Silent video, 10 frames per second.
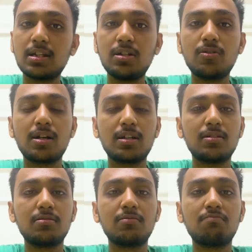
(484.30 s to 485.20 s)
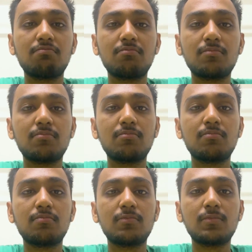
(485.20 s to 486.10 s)
you can
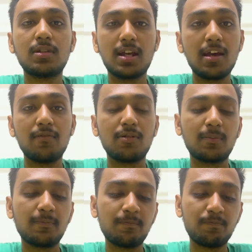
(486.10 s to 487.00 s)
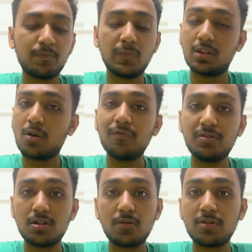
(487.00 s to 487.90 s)
have, the
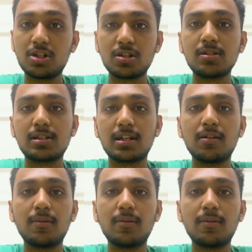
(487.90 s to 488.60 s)
observation skill.